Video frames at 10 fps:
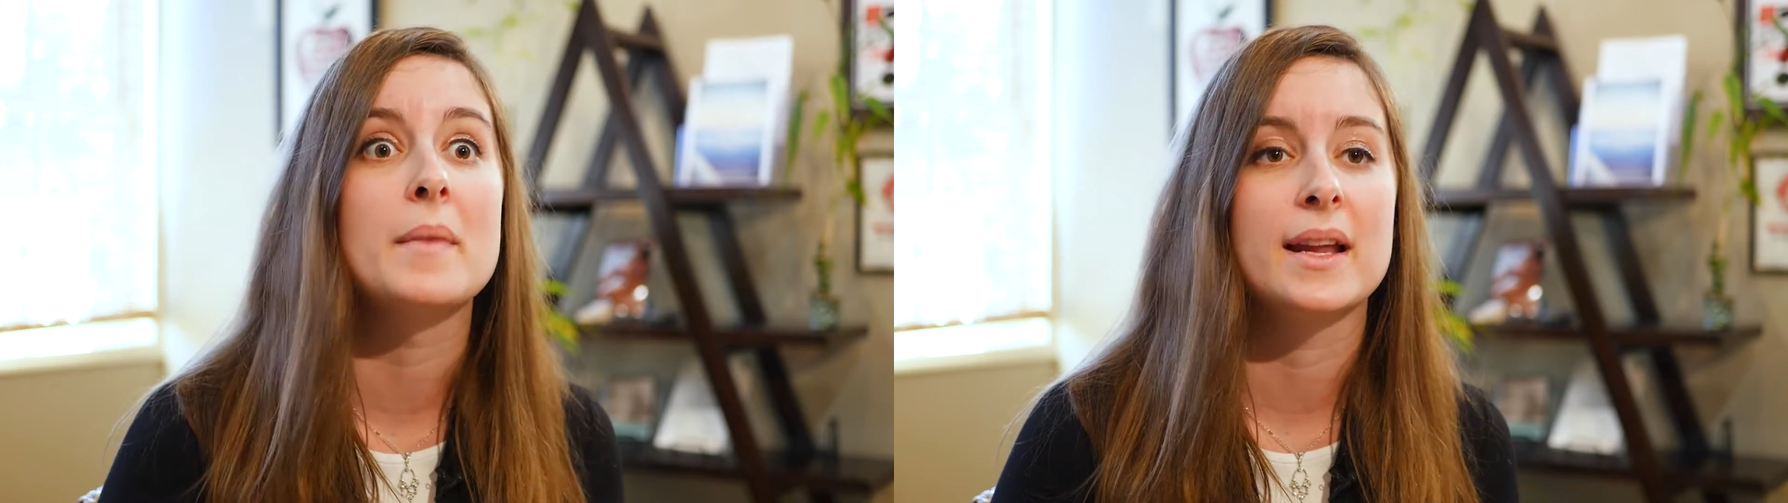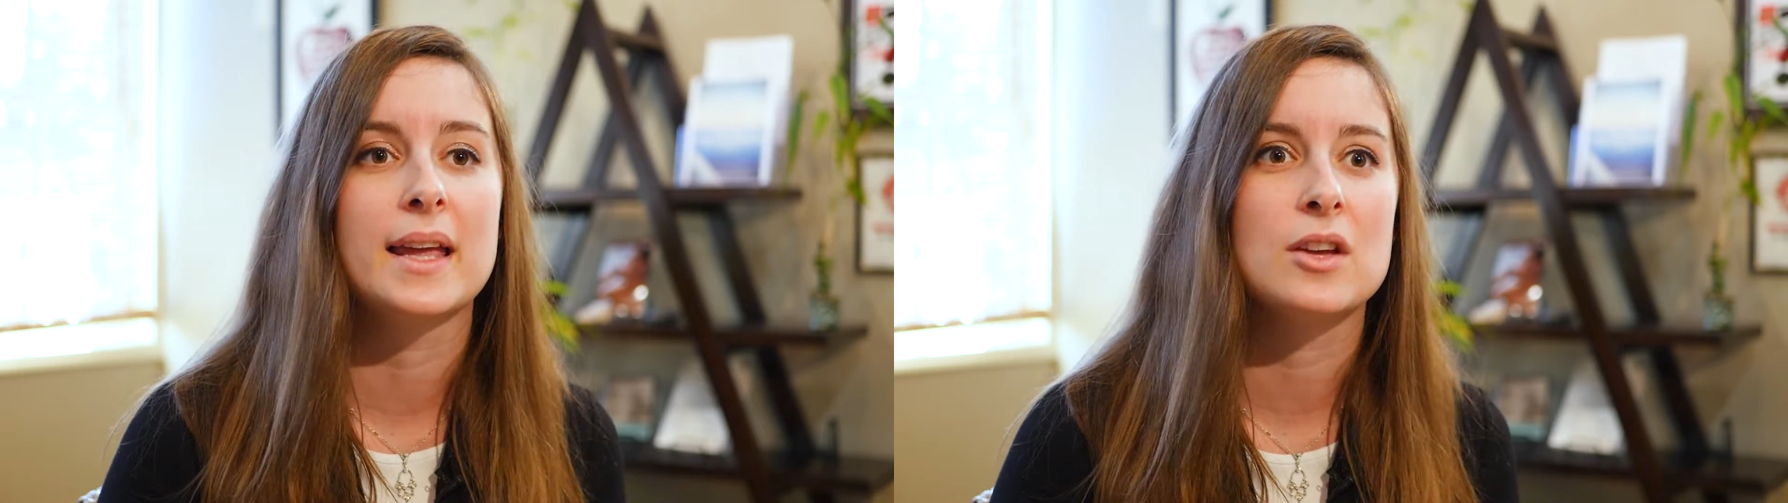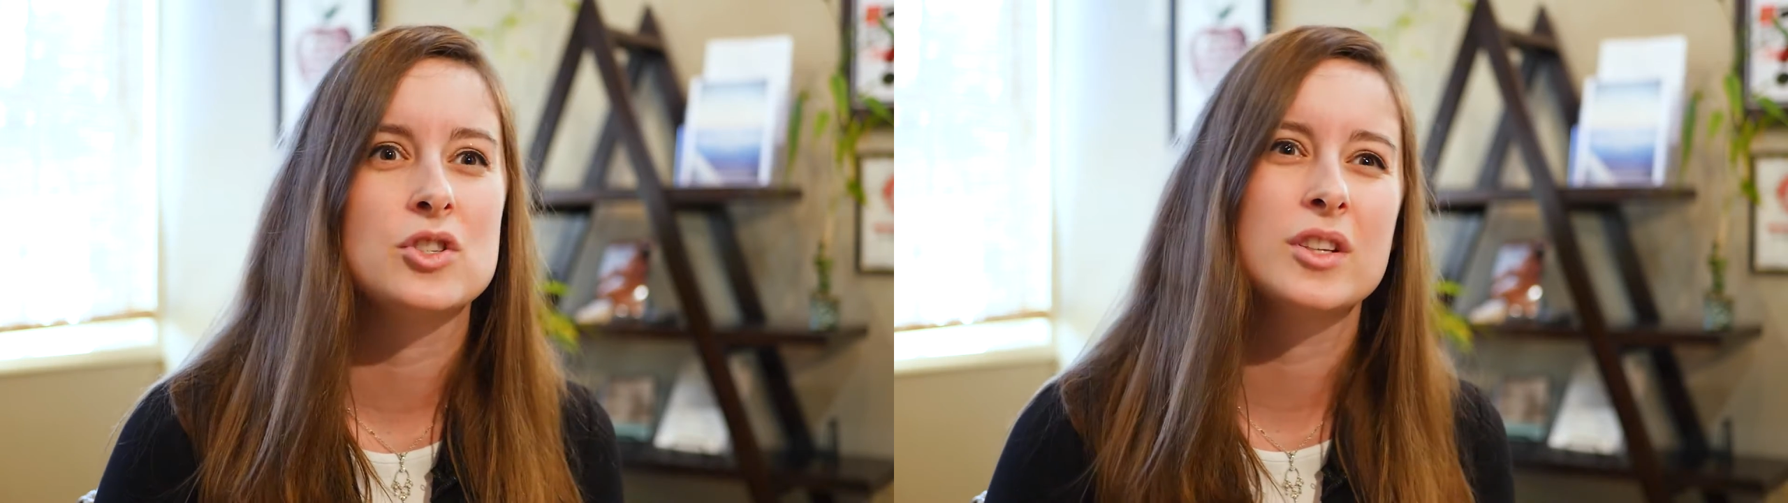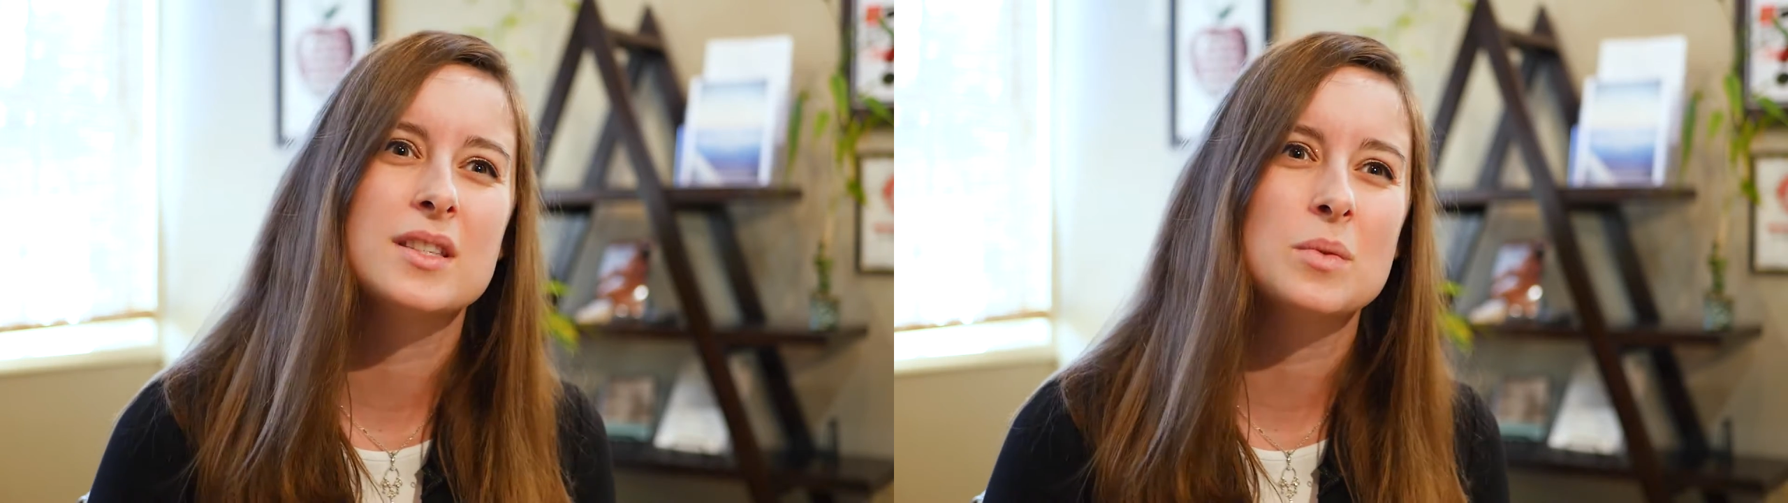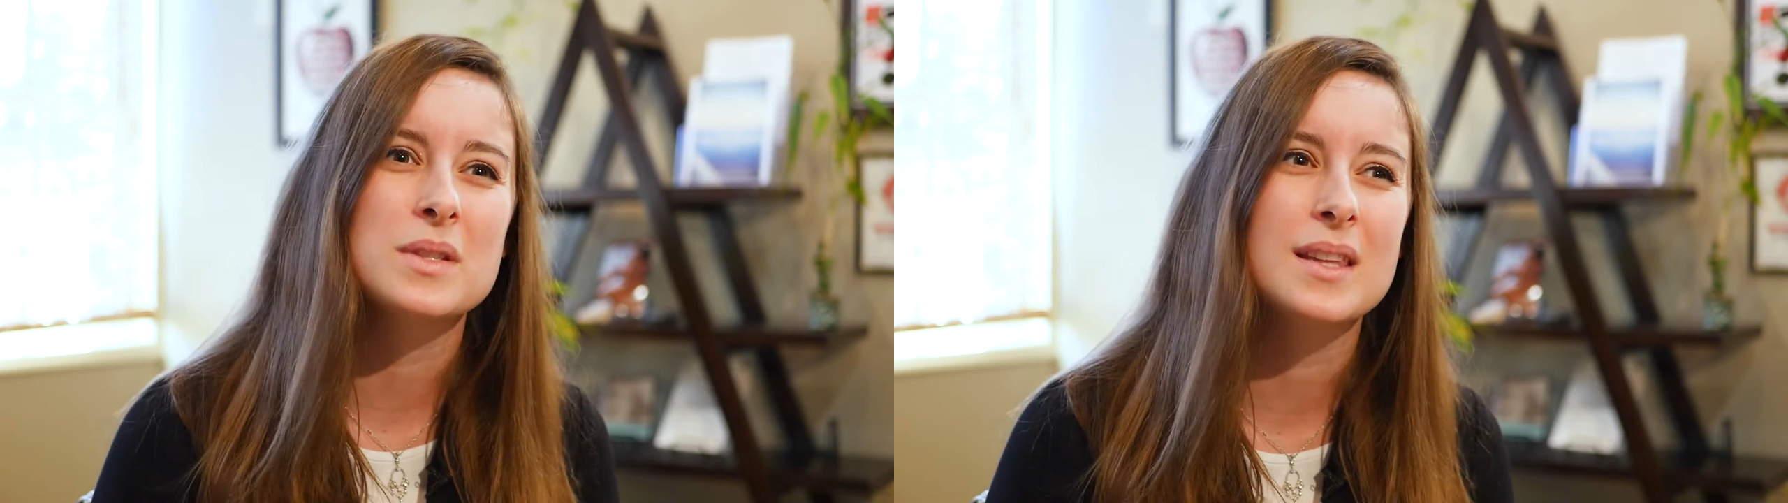medication
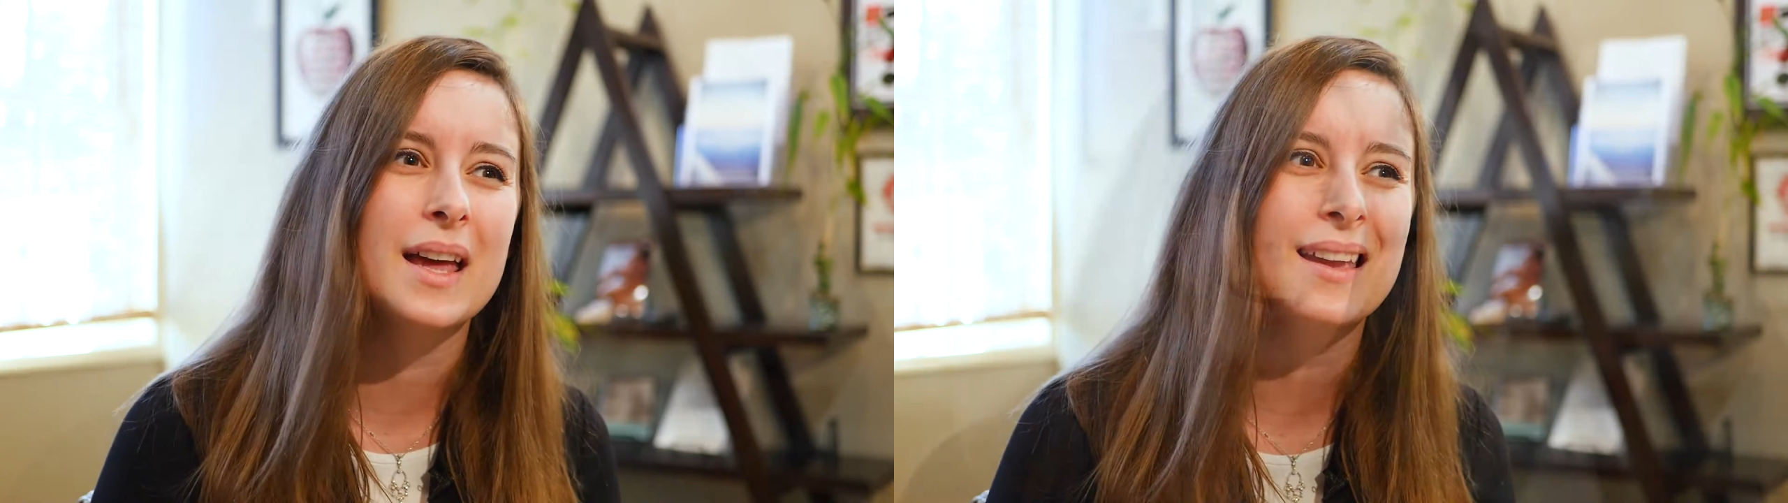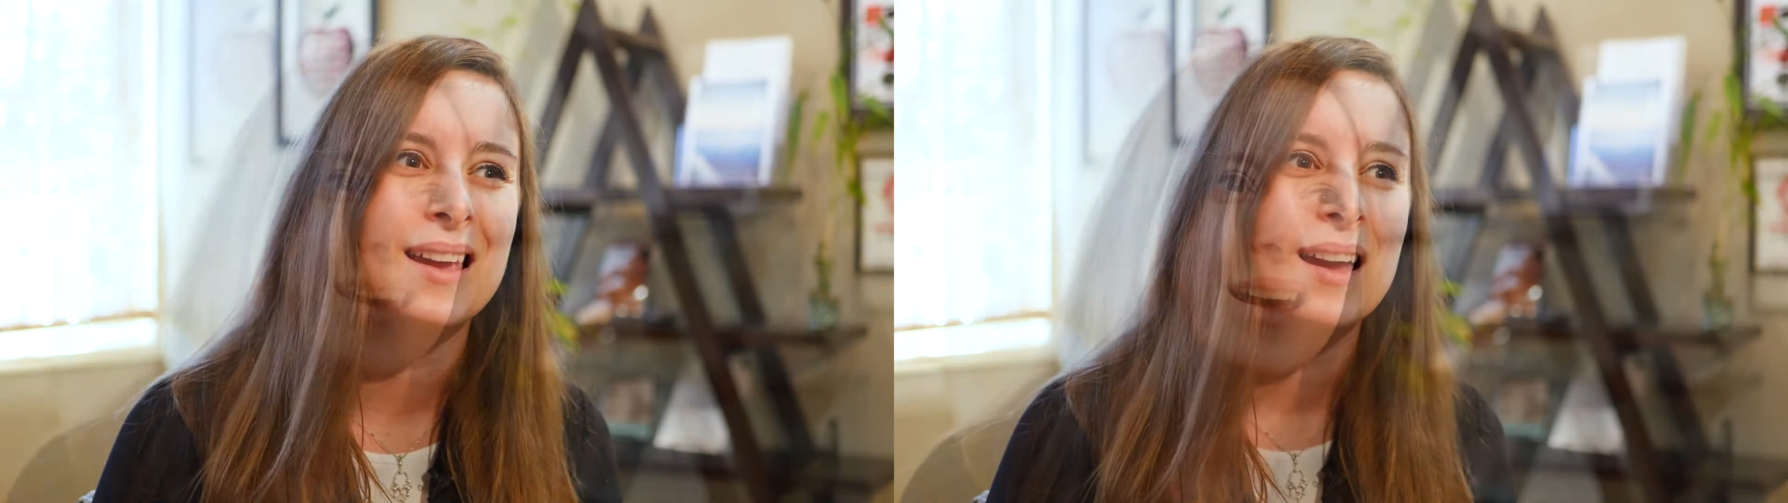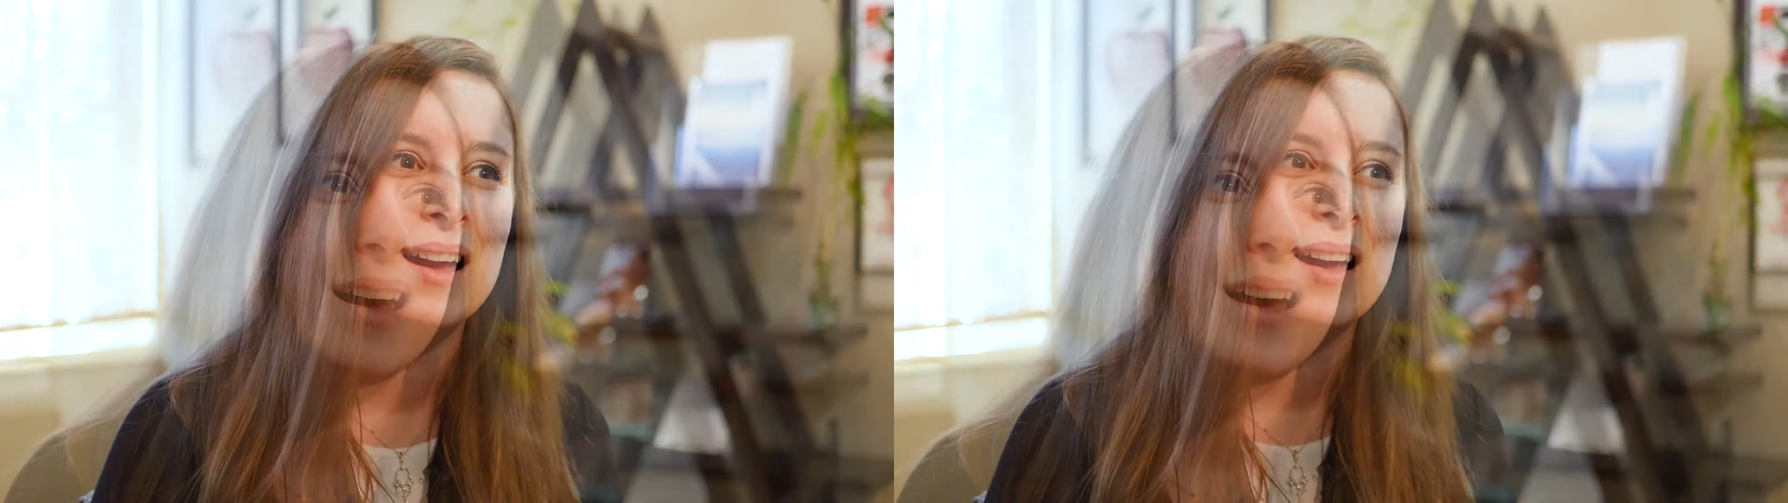because it was like,